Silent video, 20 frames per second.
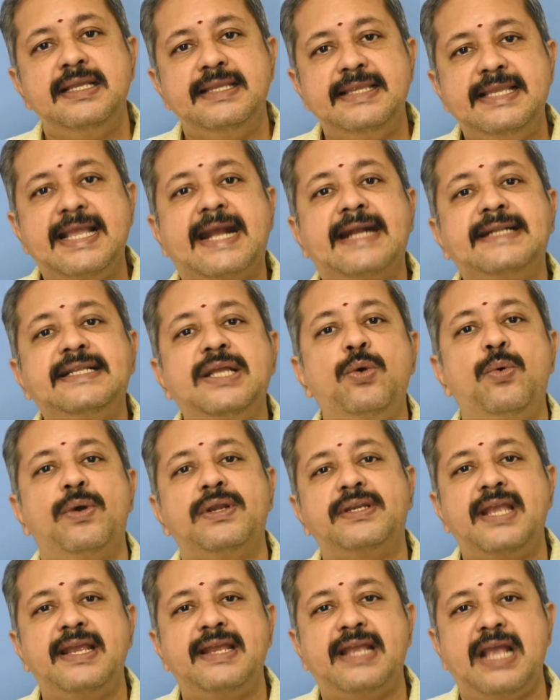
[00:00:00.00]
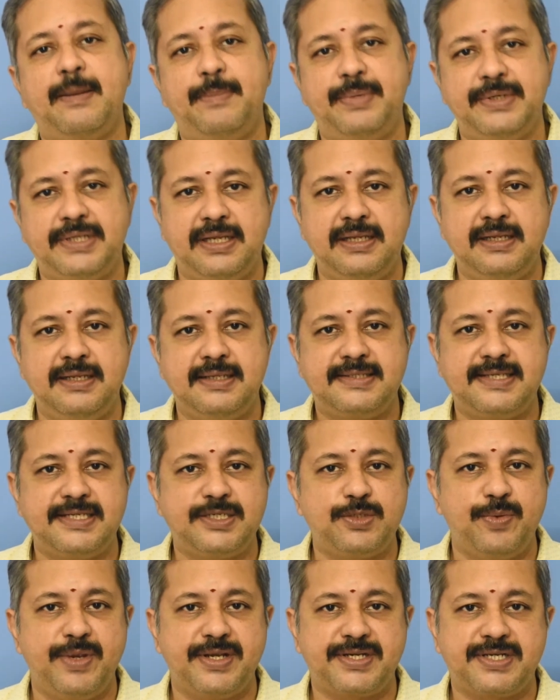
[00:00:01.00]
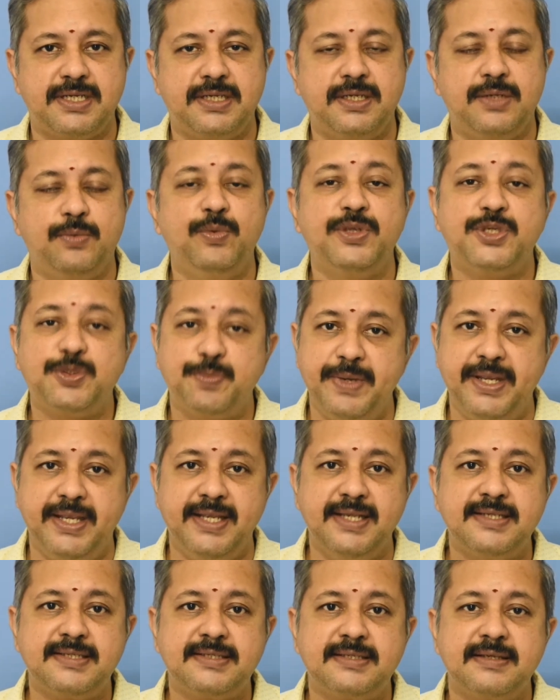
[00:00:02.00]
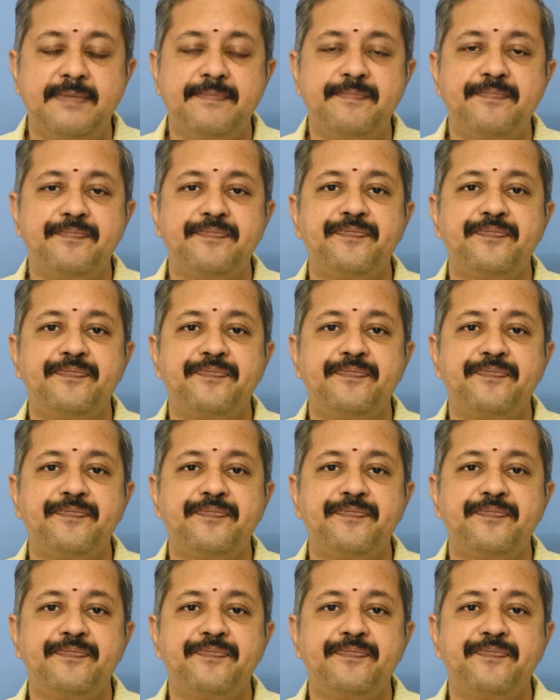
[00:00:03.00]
negative working capital situation, which means